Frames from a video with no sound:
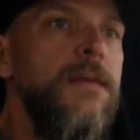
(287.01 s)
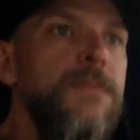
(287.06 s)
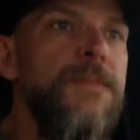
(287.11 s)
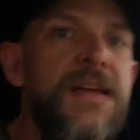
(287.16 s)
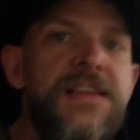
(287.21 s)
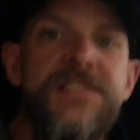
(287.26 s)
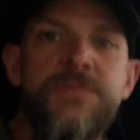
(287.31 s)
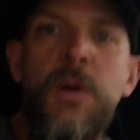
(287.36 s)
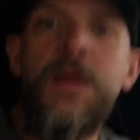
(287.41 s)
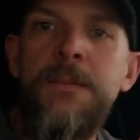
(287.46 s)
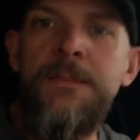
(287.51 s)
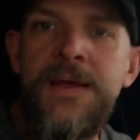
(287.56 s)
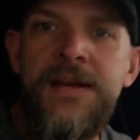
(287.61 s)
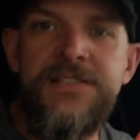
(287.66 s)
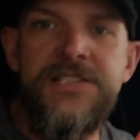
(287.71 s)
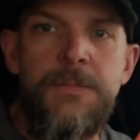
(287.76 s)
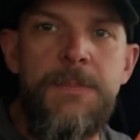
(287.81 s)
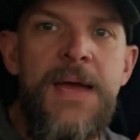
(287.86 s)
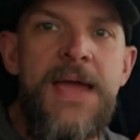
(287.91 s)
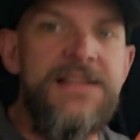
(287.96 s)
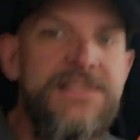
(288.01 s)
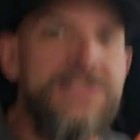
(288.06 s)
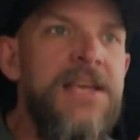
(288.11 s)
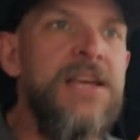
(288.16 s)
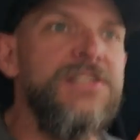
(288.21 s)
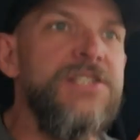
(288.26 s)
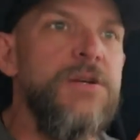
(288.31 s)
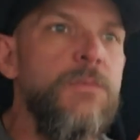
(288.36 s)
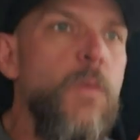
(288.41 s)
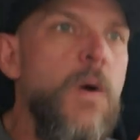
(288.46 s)
This is what it means to pay
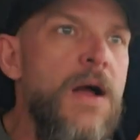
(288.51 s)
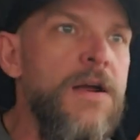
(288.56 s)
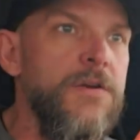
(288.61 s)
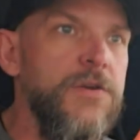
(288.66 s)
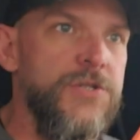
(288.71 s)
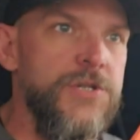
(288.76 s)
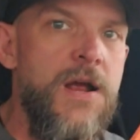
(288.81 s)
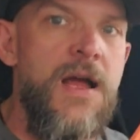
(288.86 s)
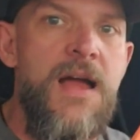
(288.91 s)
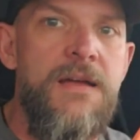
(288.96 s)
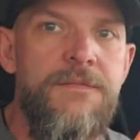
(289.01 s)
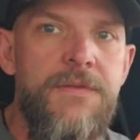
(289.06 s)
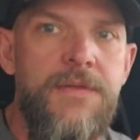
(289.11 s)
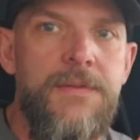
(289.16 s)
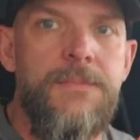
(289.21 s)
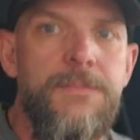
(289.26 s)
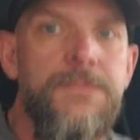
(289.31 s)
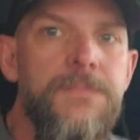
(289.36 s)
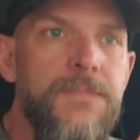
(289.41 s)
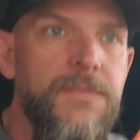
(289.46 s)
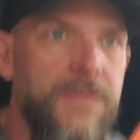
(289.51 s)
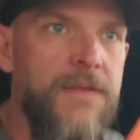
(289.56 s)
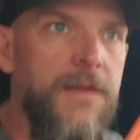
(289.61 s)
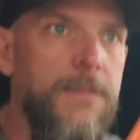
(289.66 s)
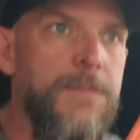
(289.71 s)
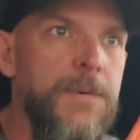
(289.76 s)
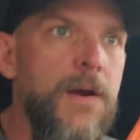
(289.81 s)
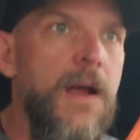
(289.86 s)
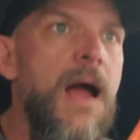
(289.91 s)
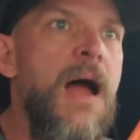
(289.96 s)
attention while you're driving.
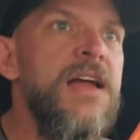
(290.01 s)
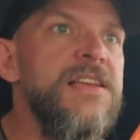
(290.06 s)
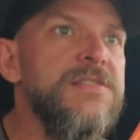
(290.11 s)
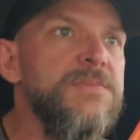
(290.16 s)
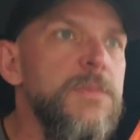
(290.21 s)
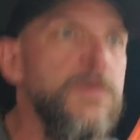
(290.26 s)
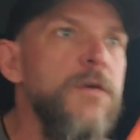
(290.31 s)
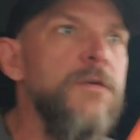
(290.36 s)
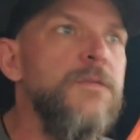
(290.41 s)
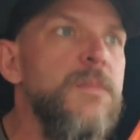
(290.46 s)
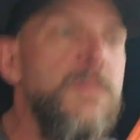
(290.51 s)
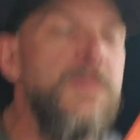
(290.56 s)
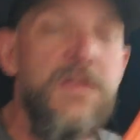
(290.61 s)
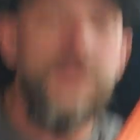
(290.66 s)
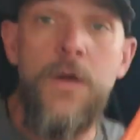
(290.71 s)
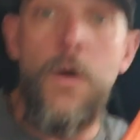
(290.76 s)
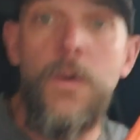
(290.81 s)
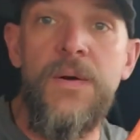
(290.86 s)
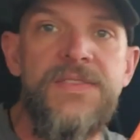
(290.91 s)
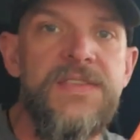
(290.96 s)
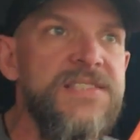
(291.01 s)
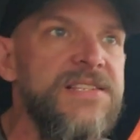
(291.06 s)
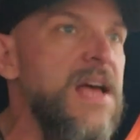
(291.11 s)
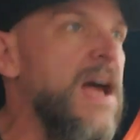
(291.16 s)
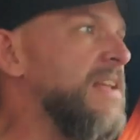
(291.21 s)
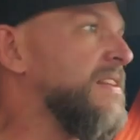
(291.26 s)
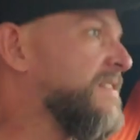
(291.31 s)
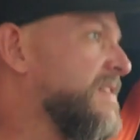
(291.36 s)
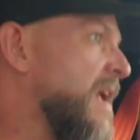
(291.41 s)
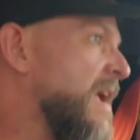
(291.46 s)
Keep your eyes moving. You know what the
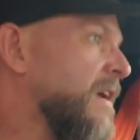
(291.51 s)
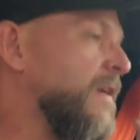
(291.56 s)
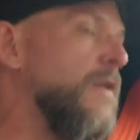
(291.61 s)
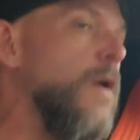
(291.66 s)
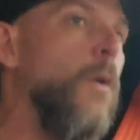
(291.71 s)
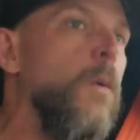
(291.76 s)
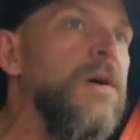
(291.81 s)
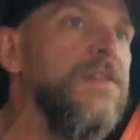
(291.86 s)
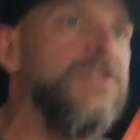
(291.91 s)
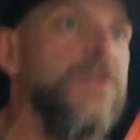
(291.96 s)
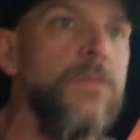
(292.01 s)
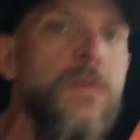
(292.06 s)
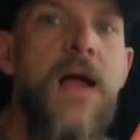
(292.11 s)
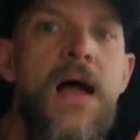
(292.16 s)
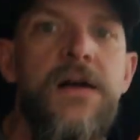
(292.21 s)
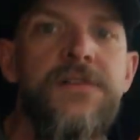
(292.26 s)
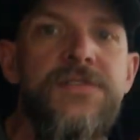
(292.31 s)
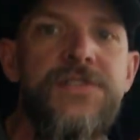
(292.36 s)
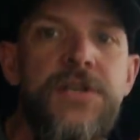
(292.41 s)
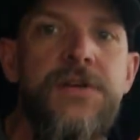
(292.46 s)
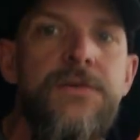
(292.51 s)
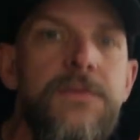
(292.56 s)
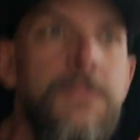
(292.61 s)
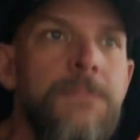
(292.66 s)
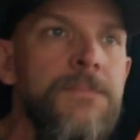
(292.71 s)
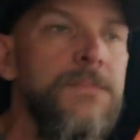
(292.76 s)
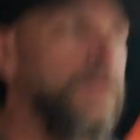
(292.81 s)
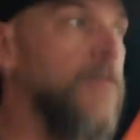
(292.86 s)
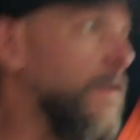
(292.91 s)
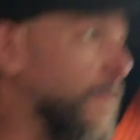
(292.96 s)
signs say. You know what's around you.
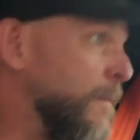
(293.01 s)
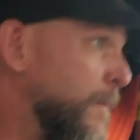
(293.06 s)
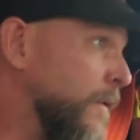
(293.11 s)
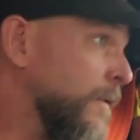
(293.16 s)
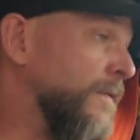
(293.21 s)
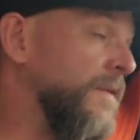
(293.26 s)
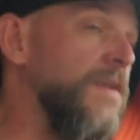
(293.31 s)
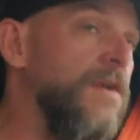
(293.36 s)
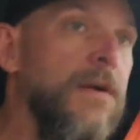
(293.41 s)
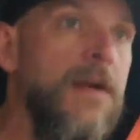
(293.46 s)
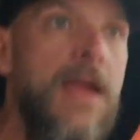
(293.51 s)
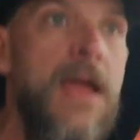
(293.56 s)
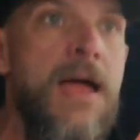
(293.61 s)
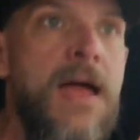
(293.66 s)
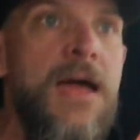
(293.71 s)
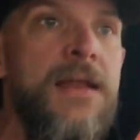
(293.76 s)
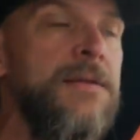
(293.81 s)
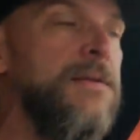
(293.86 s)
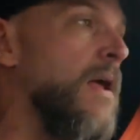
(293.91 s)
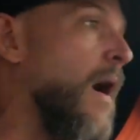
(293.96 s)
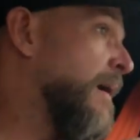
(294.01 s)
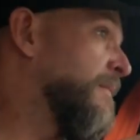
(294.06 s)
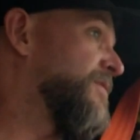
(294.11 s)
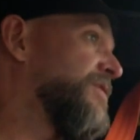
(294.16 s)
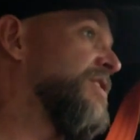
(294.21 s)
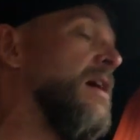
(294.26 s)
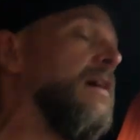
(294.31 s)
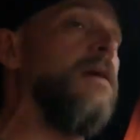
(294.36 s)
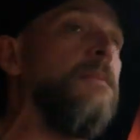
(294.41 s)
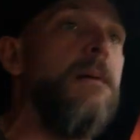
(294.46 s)
You're moving your head. Now, I'm
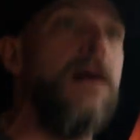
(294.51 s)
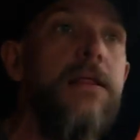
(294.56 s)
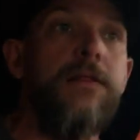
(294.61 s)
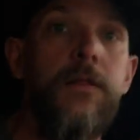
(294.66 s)
checking my